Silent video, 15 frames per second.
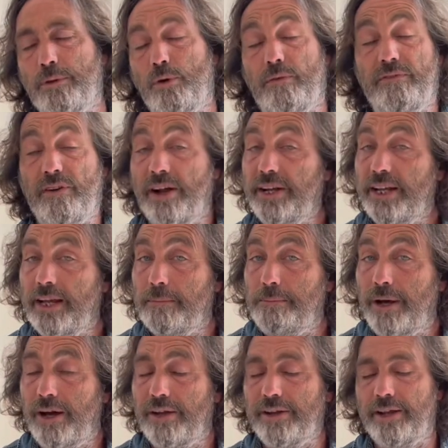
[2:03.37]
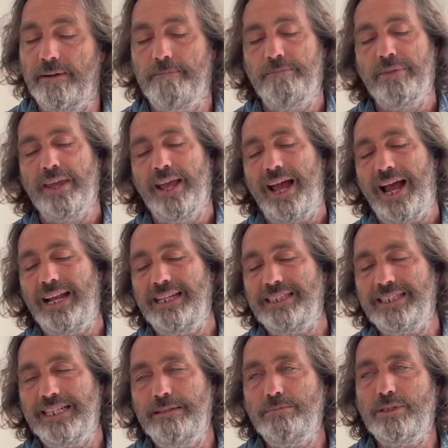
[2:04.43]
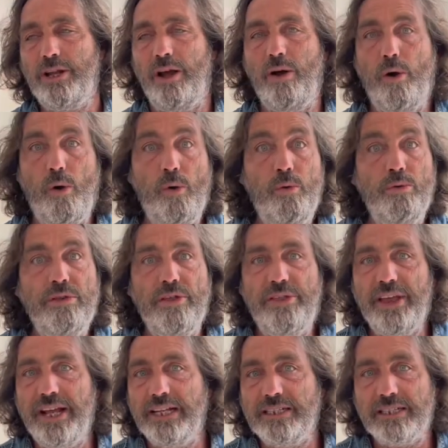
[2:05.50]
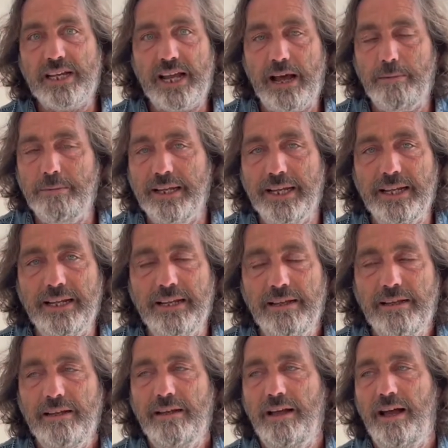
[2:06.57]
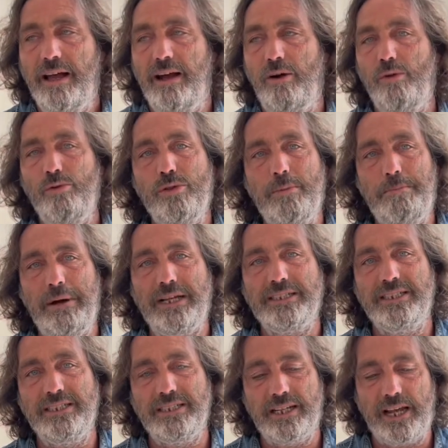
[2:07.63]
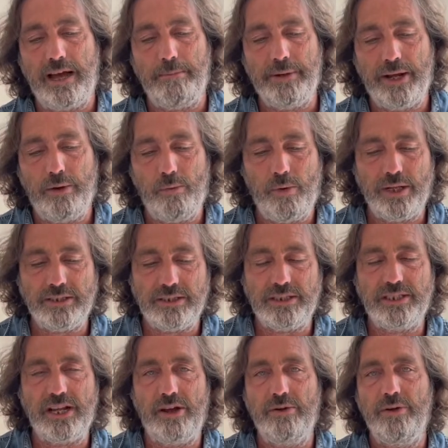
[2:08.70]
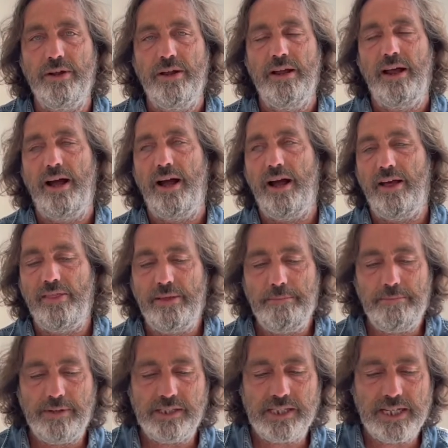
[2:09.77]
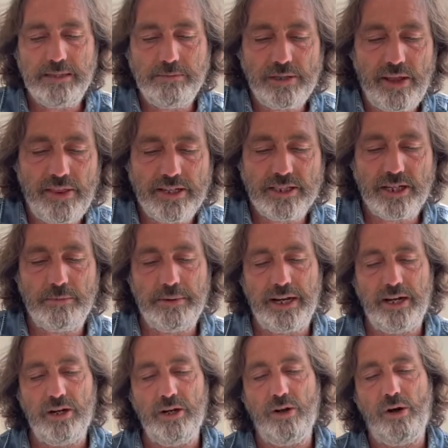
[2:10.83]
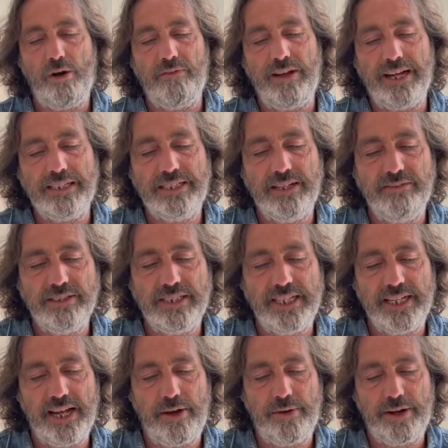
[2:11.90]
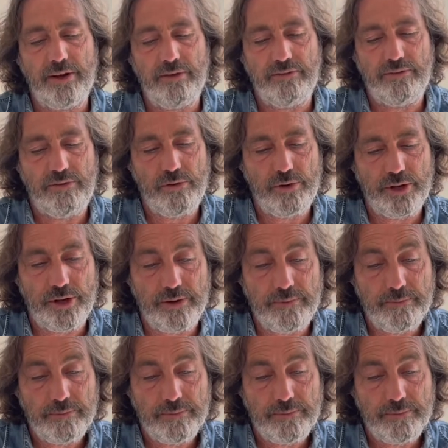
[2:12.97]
or finding a partner. And it seems like all the things are coming, uh, all the buses are coming at once. So uh, then it seems like there's going to be a lot of activity going on for you